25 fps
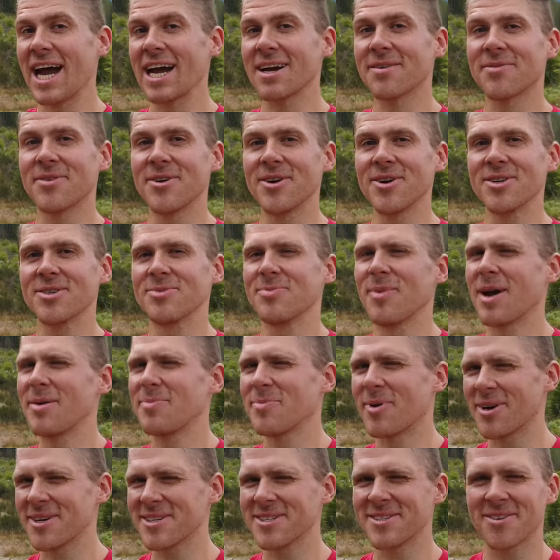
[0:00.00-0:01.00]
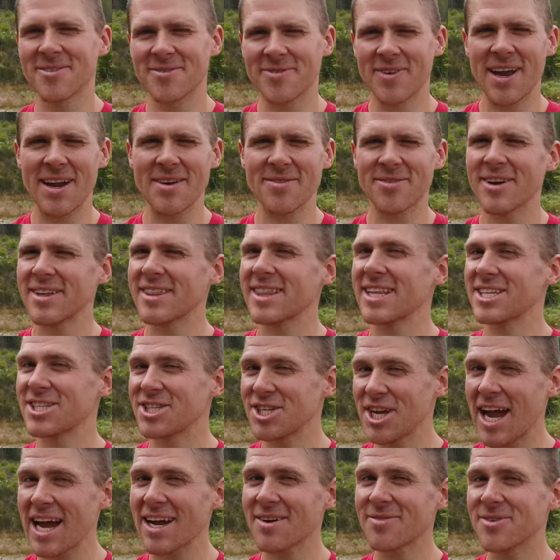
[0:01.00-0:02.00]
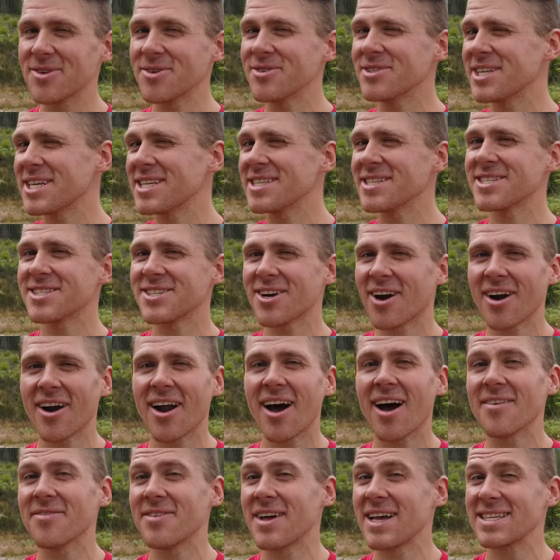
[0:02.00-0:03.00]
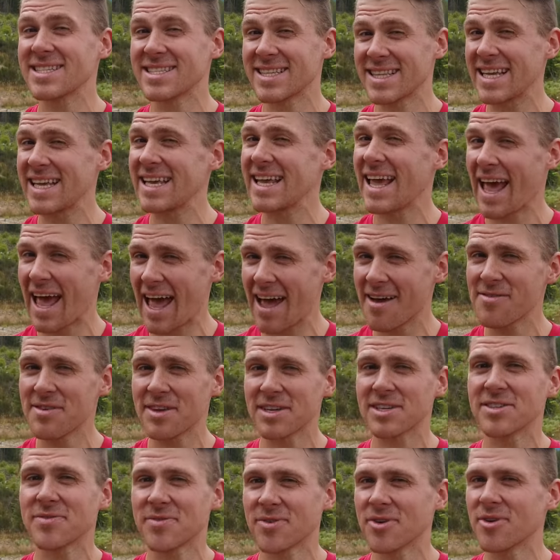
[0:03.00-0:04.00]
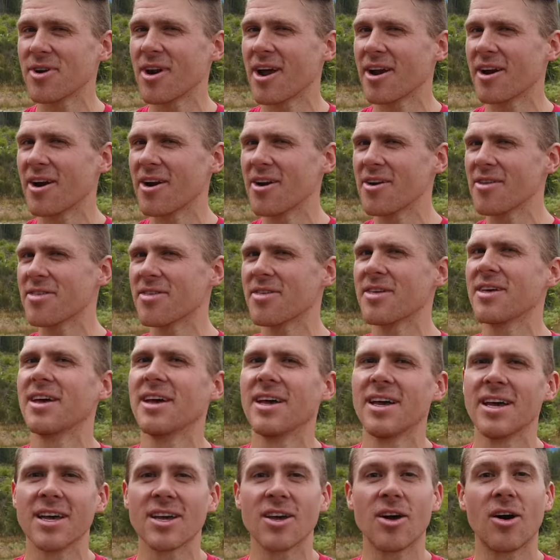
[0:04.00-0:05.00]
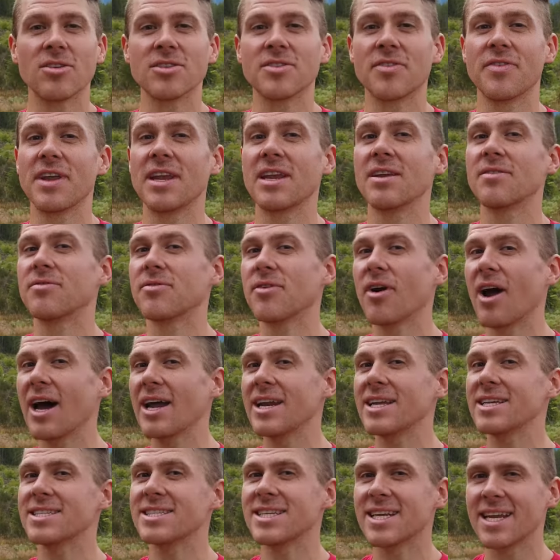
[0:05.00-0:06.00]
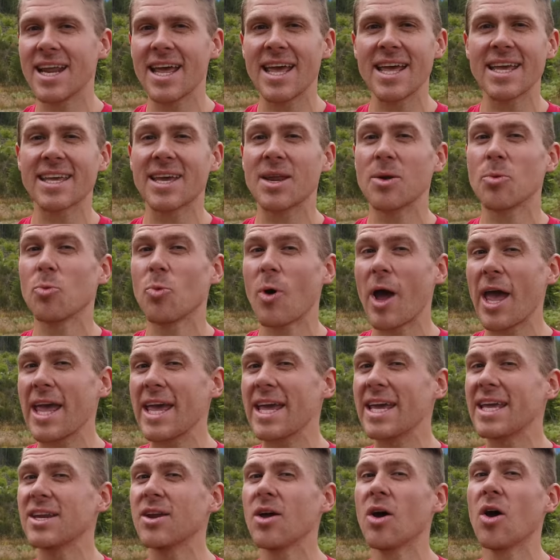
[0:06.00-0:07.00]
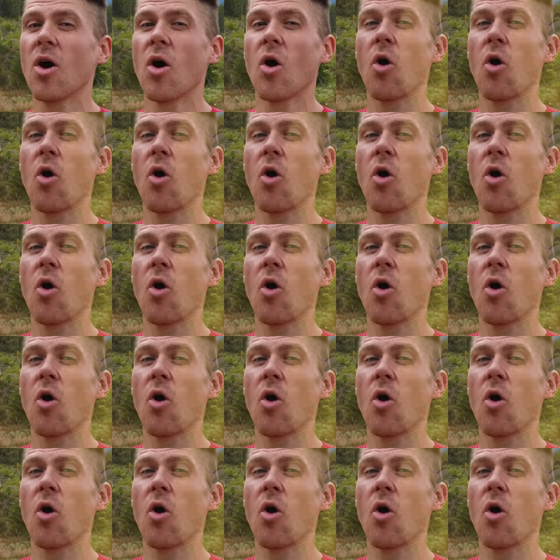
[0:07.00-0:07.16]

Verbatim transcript: jackfruit, my personal favorite. The jackfruit didn't start off as the heaviest fruit on earth. Cultivated varieties today can weigh in